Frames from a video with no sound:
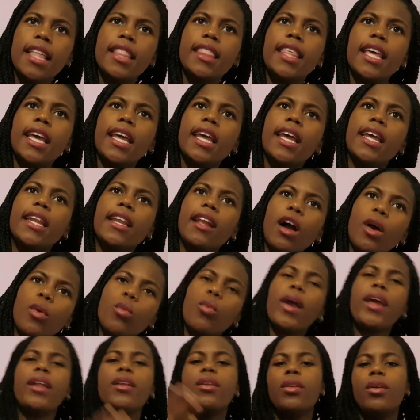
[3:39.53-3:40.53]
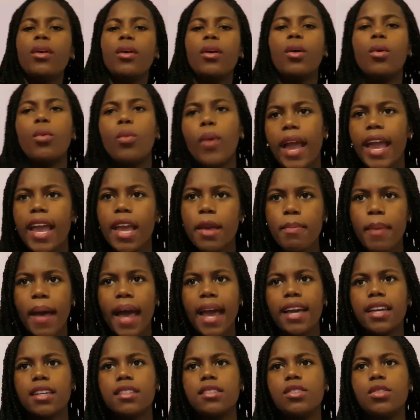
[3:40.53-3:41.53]
then I went way
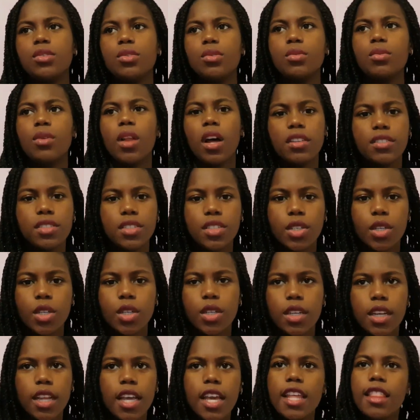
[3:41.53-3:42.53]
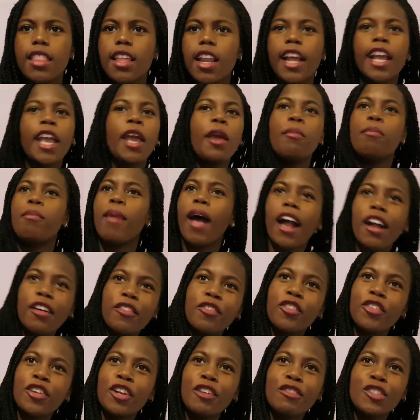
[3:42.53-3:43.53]
back to London, then I came back
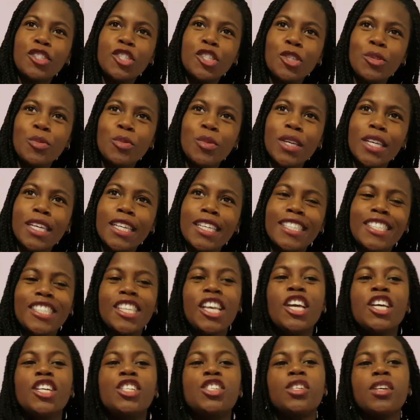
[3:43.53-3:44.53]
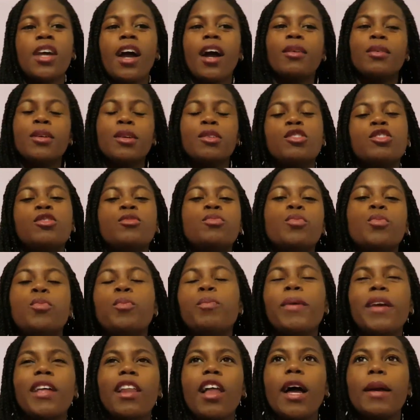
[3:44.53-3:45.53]
for another 2 weeks. So it was a
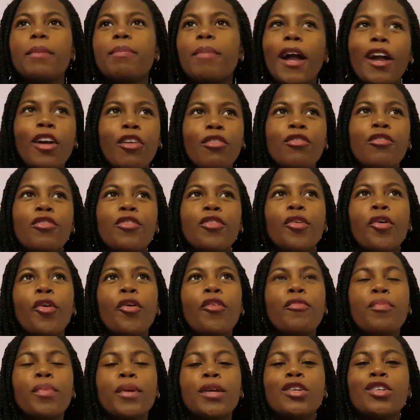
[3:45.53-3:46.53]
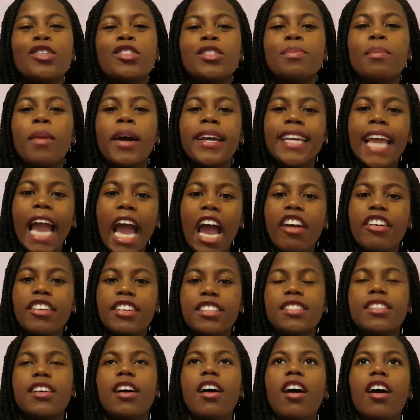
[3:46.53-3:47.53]
bit like back and forth because my
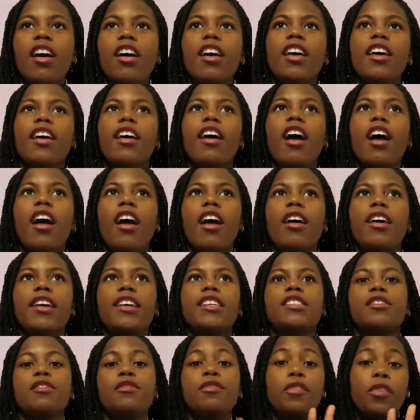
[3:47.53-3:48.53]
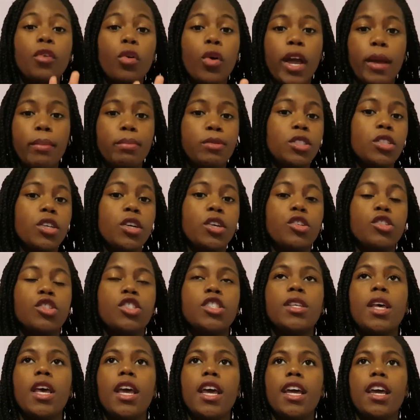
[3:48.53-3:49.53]
character is in 4 episodes.
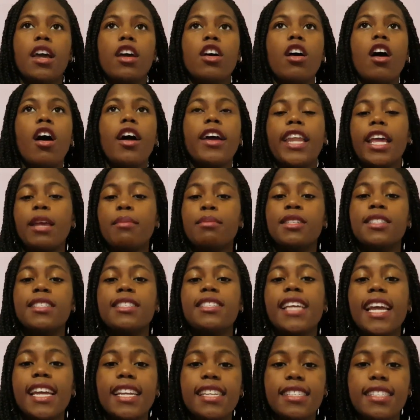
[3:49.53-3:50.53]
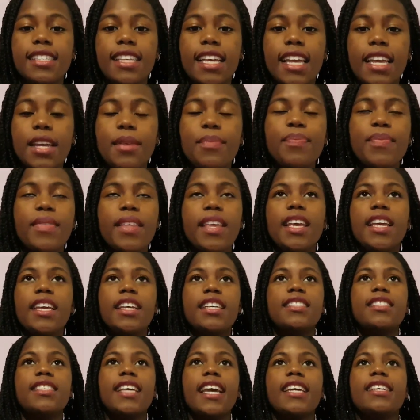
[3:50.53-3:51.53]
Her name is Daisy.
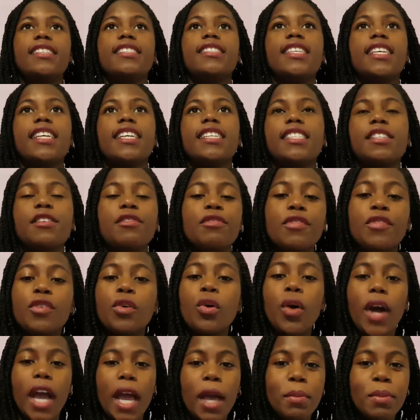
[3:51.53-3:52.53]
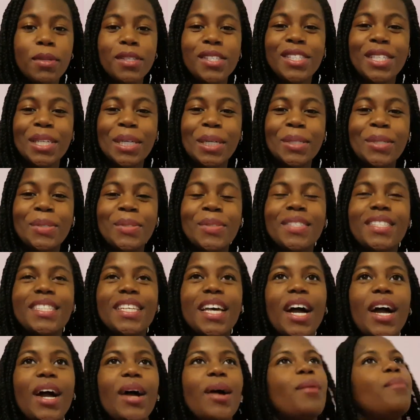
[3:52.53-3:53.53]
Daisy is in 4 episodes,
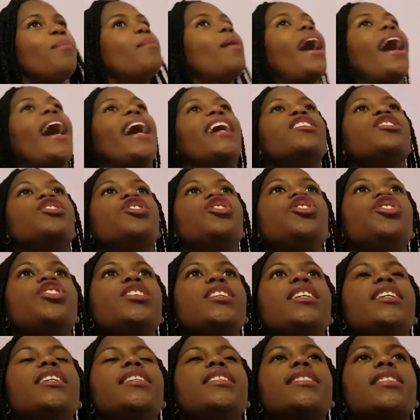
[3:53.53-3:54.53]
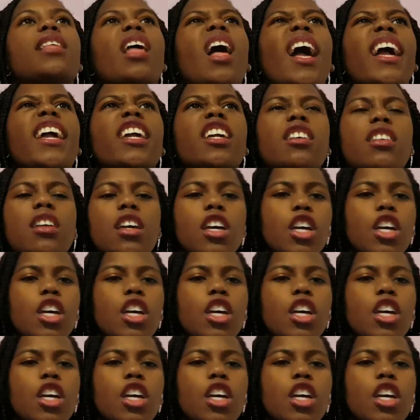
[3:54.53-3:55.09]
and she's like